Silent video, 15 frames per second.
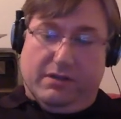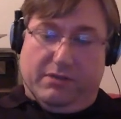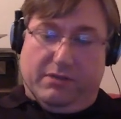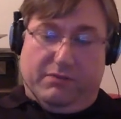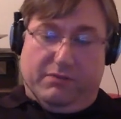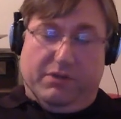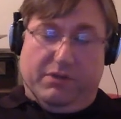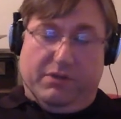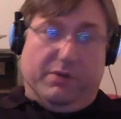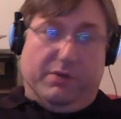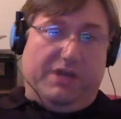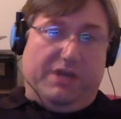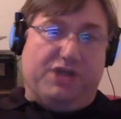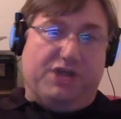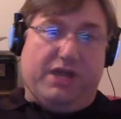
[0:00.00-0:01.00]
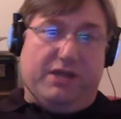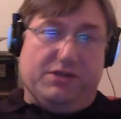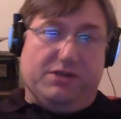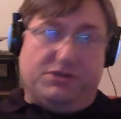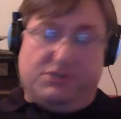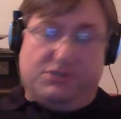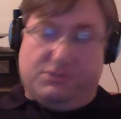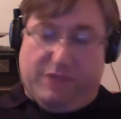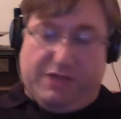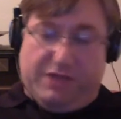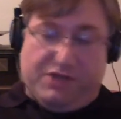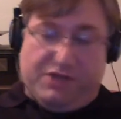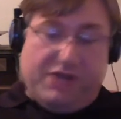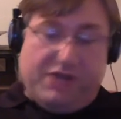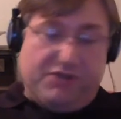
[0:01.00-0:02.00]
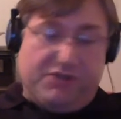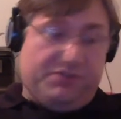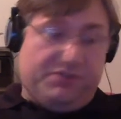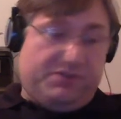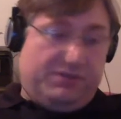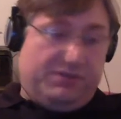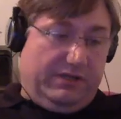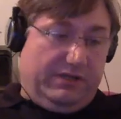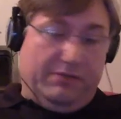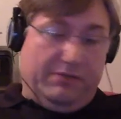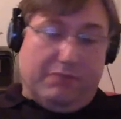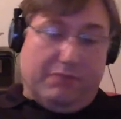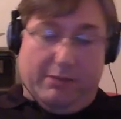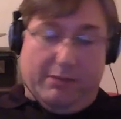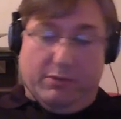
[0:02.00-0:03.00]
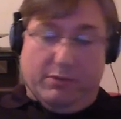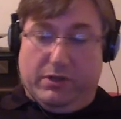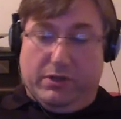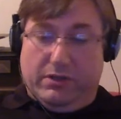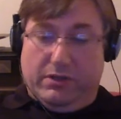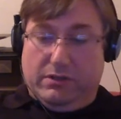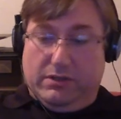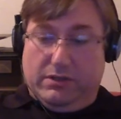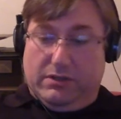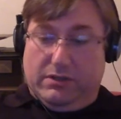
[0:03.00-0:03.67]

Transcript: But if, you know, when that changes, and it probably will,